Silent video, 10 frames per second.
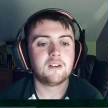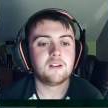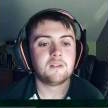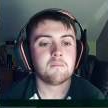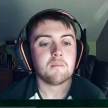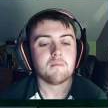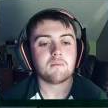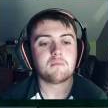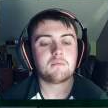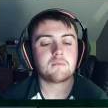
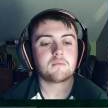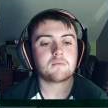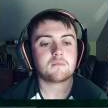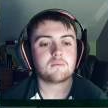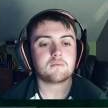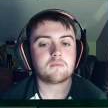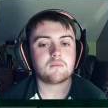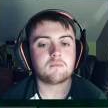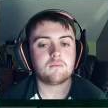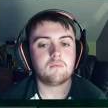
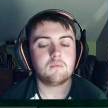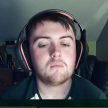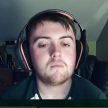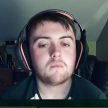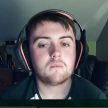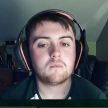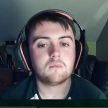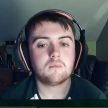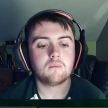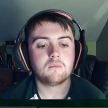
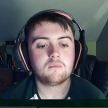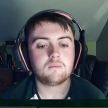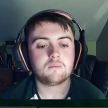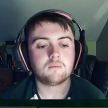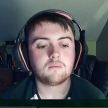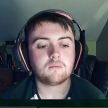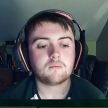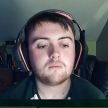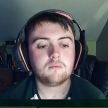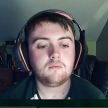
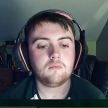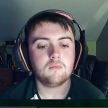[no speech]